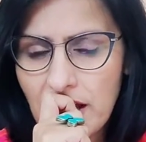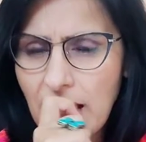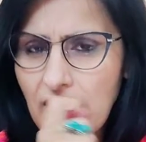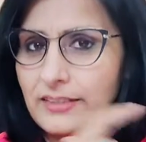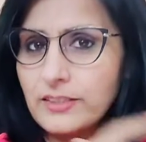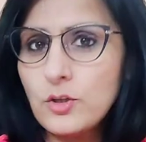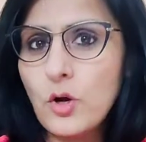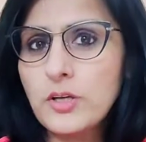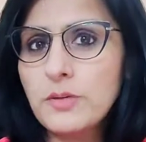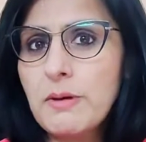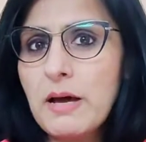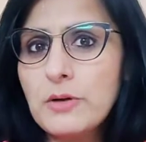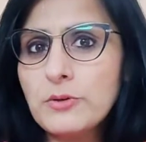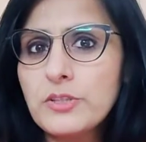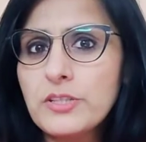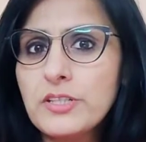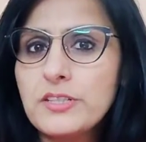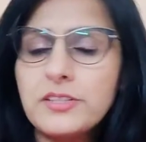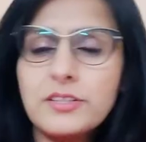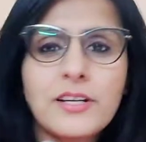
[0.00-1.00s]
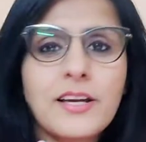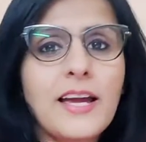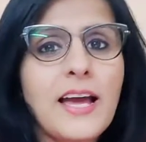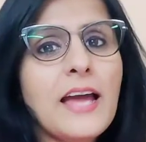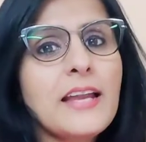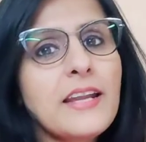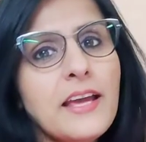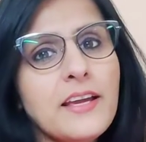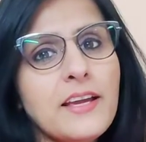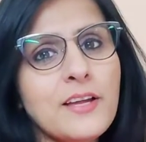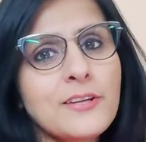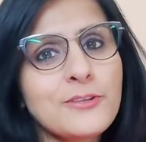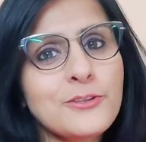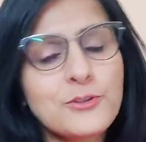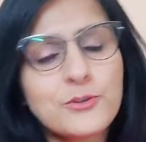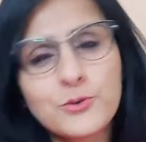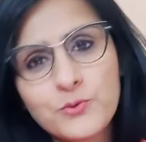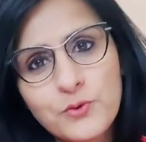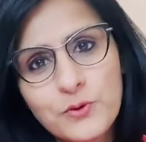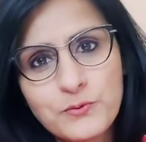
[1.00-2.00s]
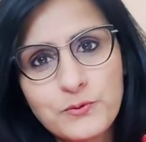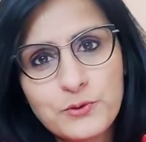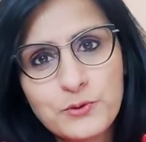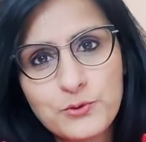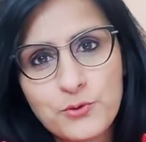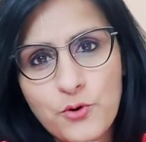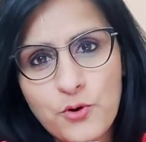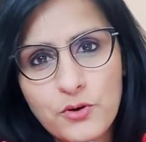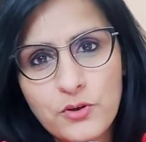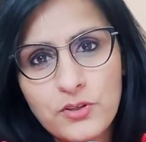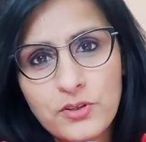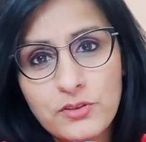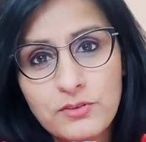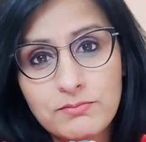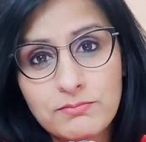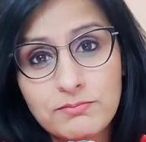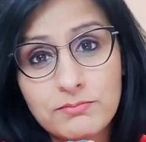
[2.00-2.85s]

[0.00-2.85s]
I thought about it and I understood what was wrong.